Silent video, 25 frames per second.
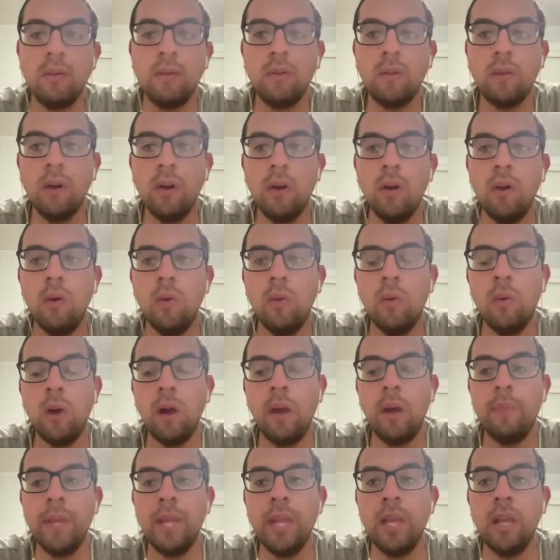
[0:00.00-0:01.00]
So,
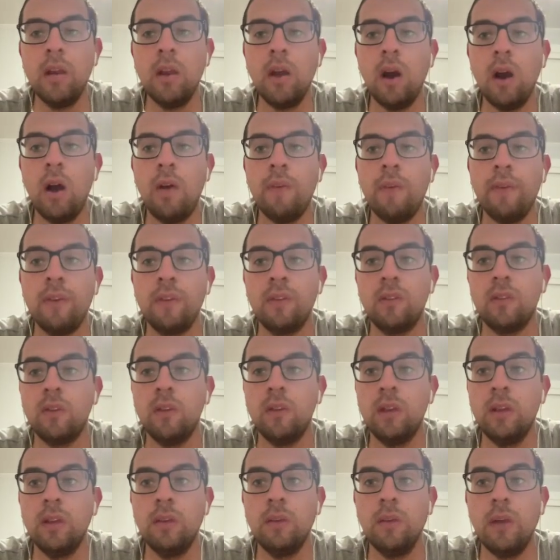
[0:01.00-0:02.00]
I mean,
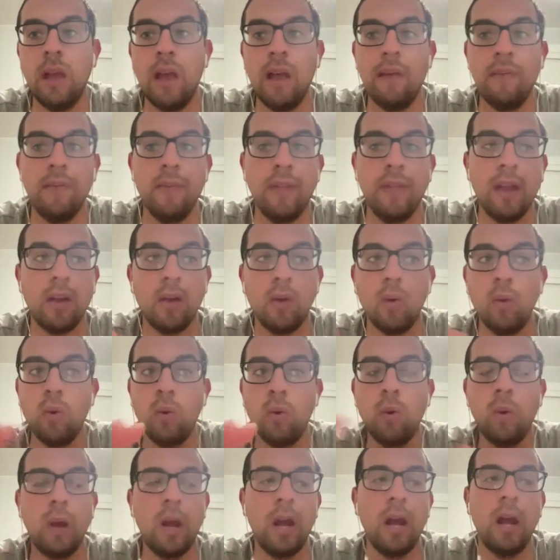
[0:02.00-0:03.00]
obviously having that
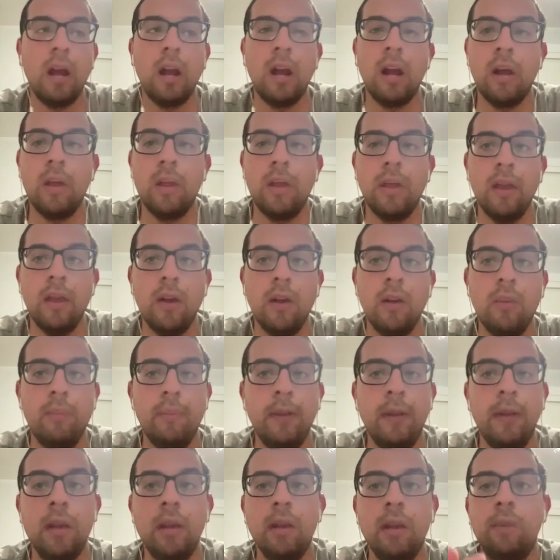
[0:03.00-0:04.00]
Google Gaga there,
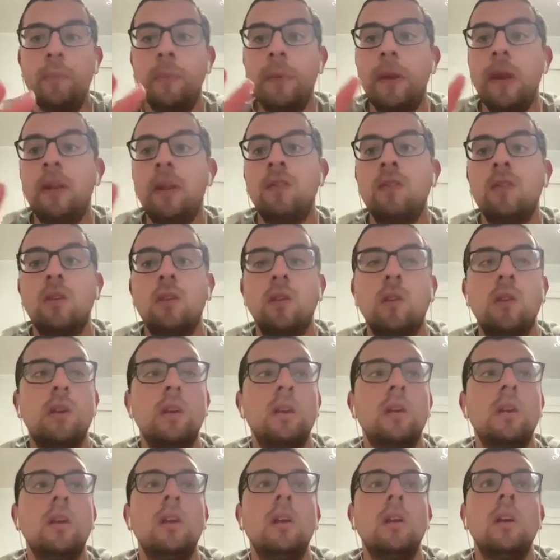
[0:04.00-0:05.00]
being
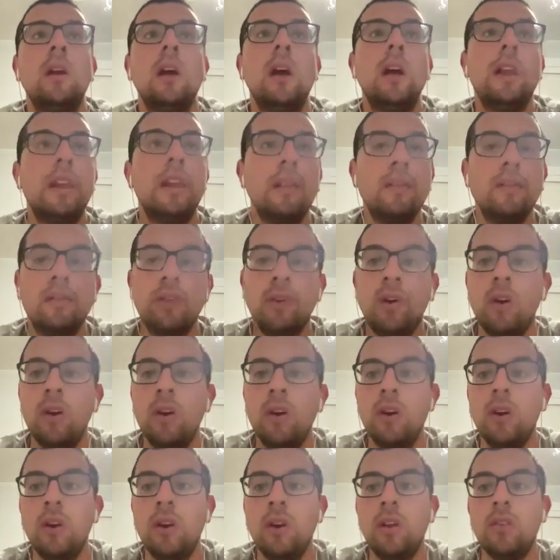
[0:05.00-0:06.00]
basically an
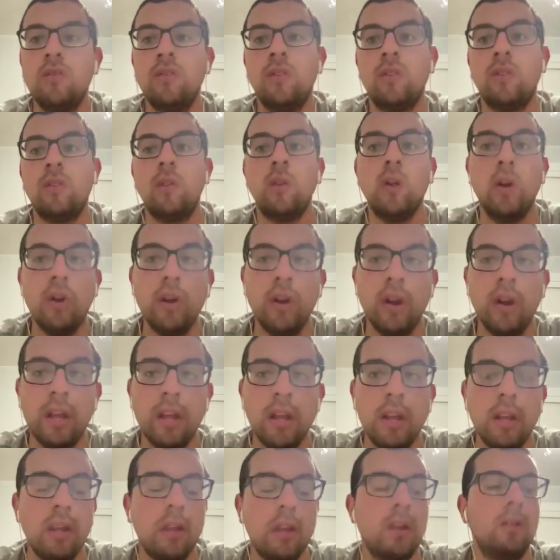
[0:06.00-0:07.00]
intern and just
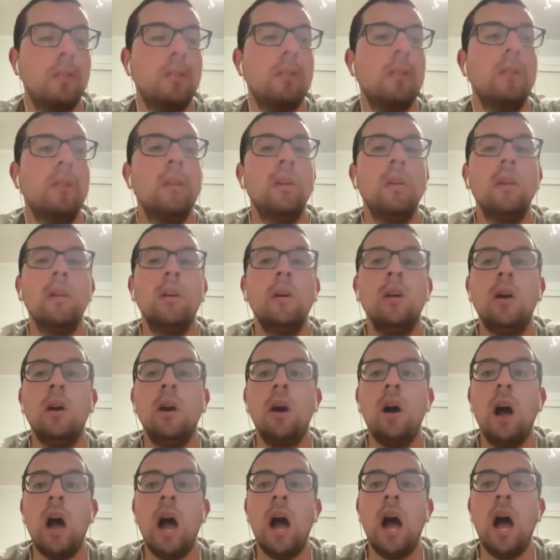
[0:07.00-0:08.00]
learning. And
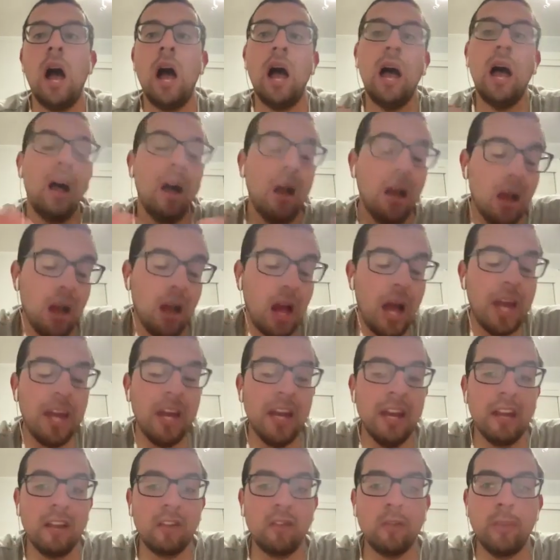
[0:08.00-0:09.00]
I
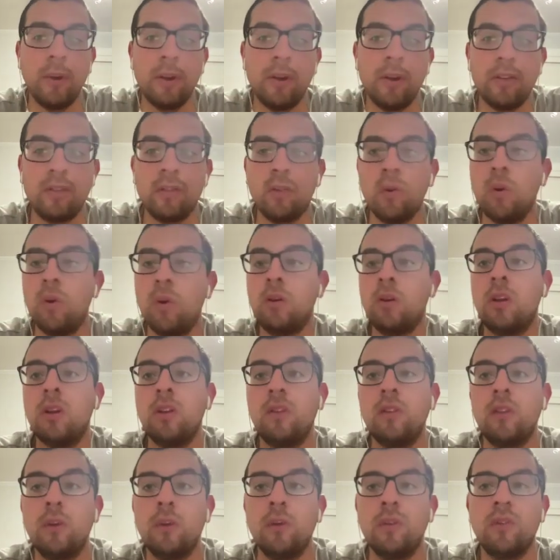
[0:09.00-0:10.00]
didn't experience going
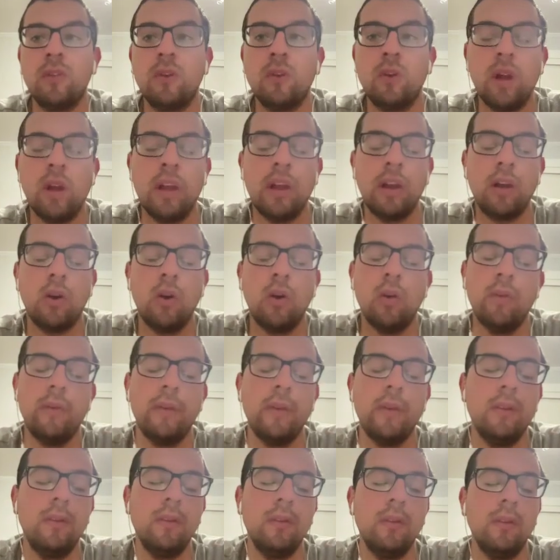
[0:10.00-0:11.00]
because there was still kind of
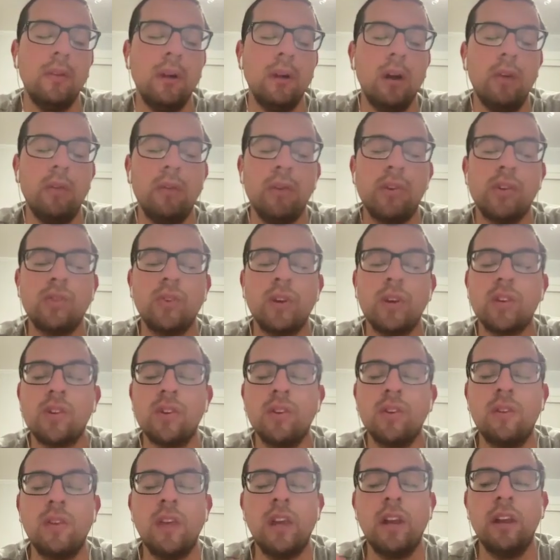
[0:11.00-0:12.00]
COVID
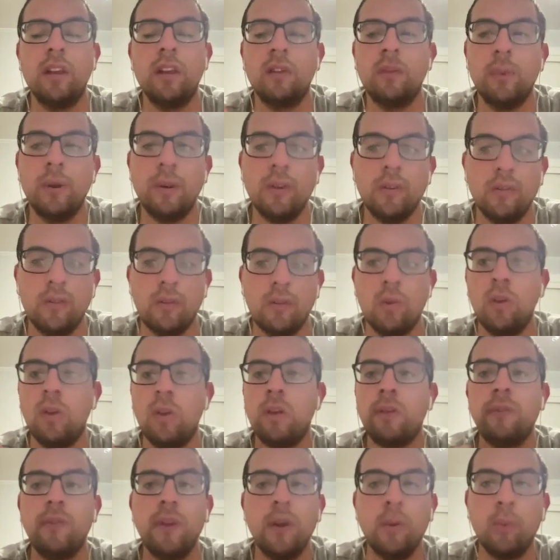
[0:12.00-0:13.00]
restrictions. I didn't experience go to
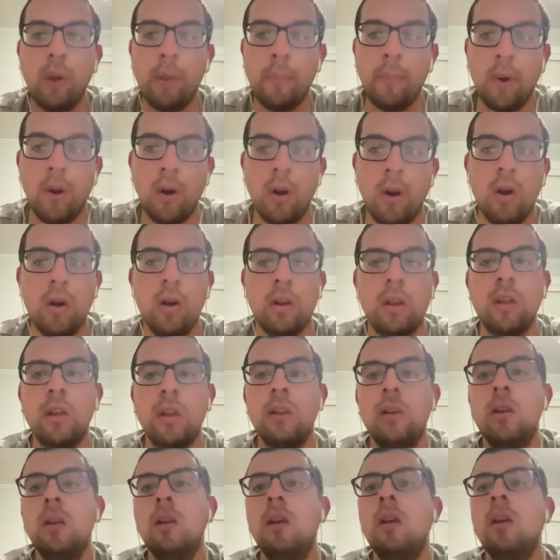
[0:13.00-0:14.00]
like Fenway Park
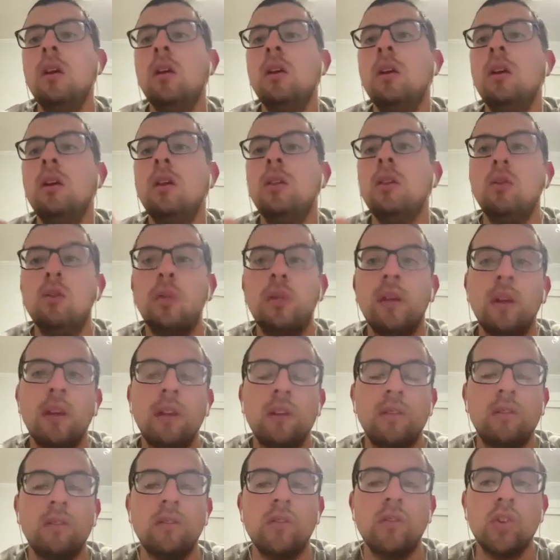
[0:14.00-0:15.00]
and do
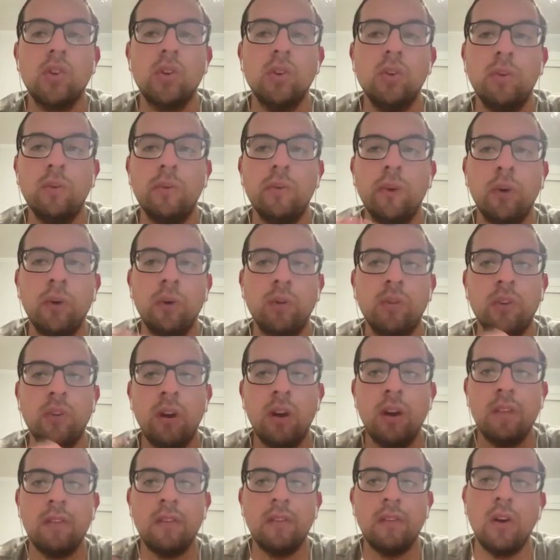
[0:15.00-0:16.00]
this and shoot
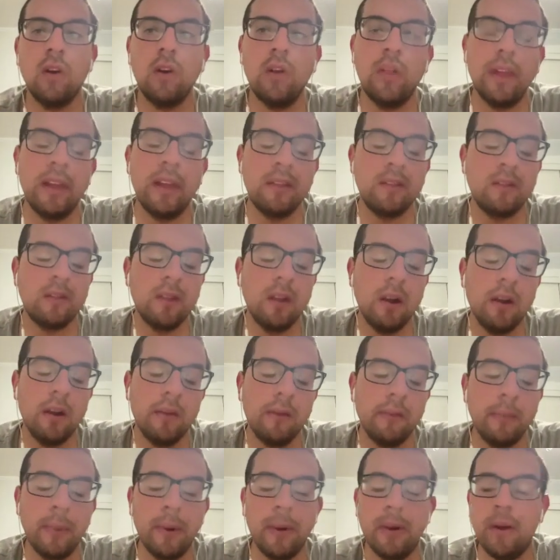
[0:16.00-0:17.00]
Vosots and all that
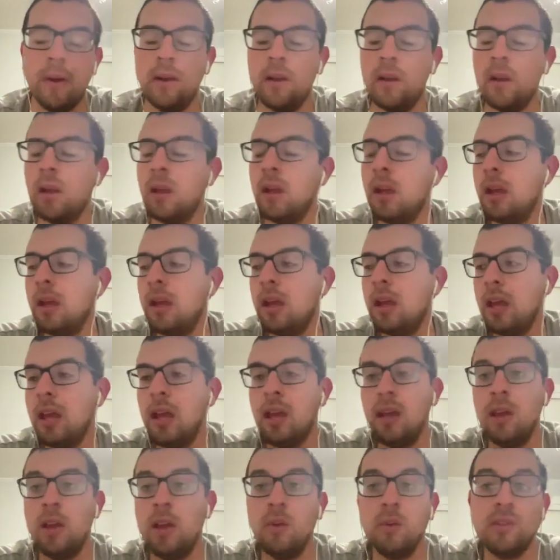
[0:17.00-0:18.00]
stuff, but
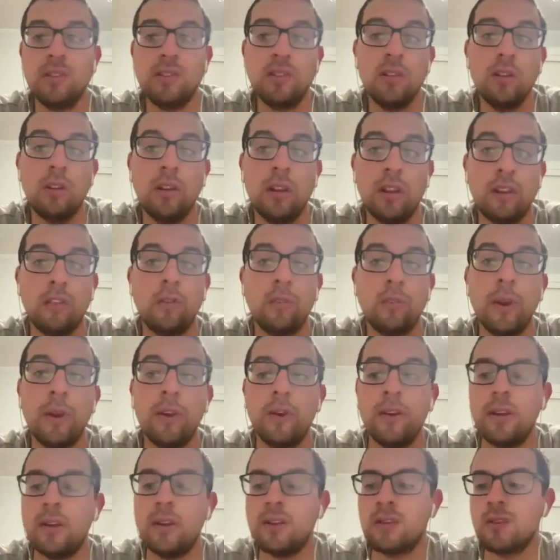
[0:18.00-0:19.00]
it was still an
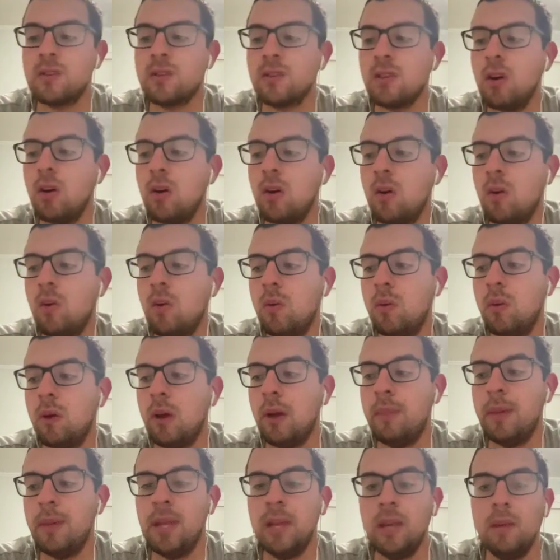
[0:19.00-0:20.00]
experience. So,
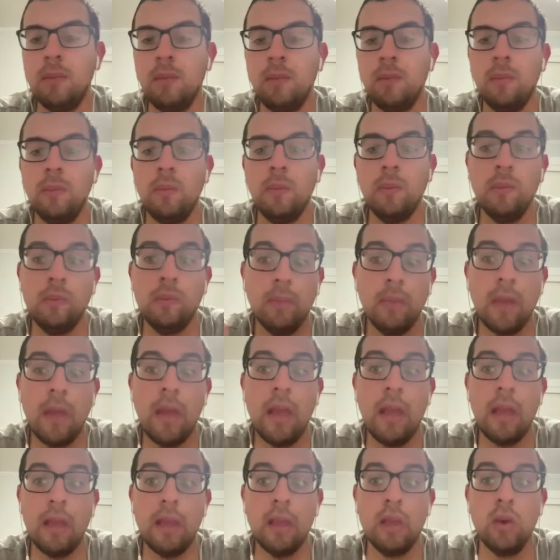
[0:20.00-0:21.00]
I mean,
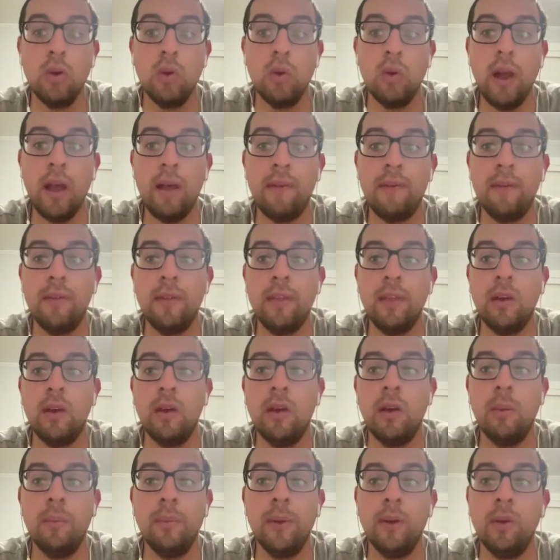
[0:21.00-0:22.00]
you having
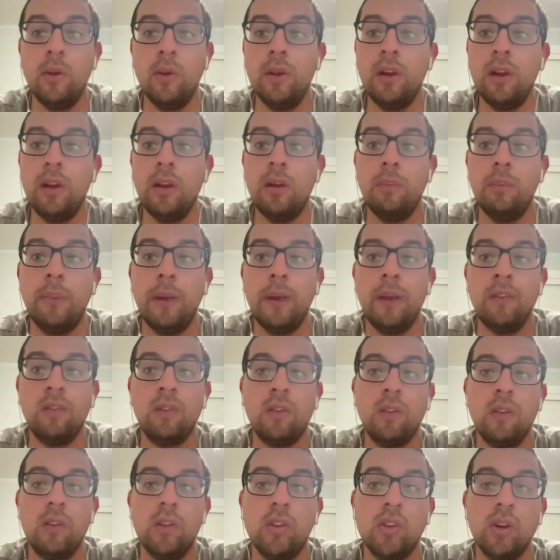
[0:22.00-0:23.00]
the ability to
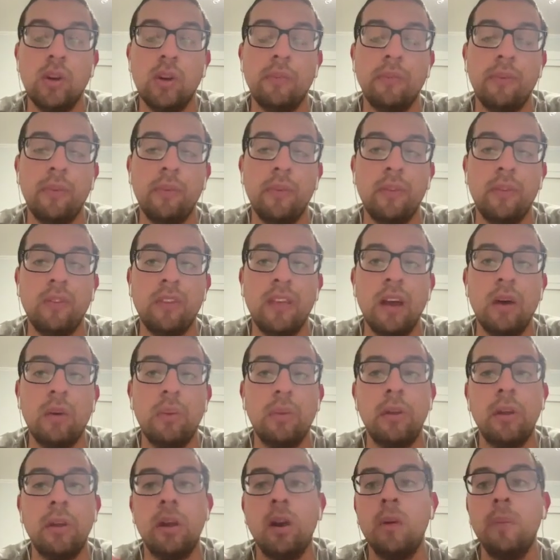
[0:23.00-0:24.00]
basically jump from the
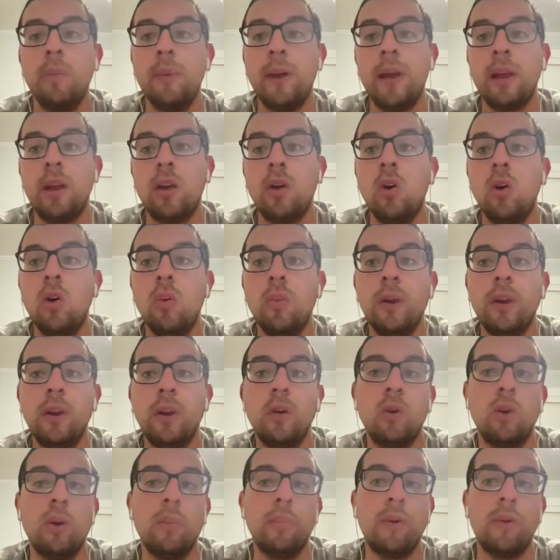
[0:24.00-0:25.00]
South and come back home
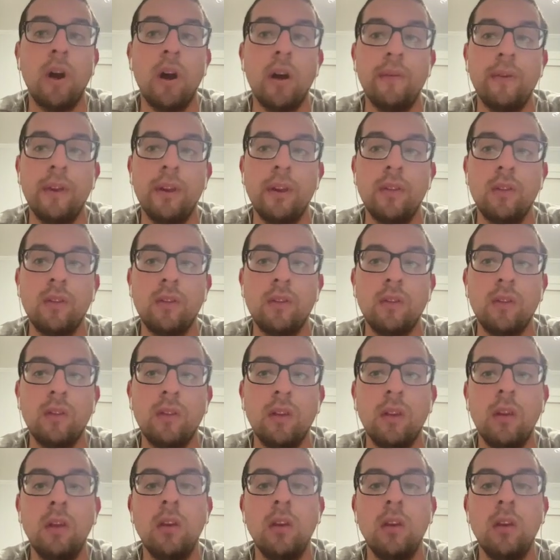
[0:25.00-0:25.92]
and go to Providence.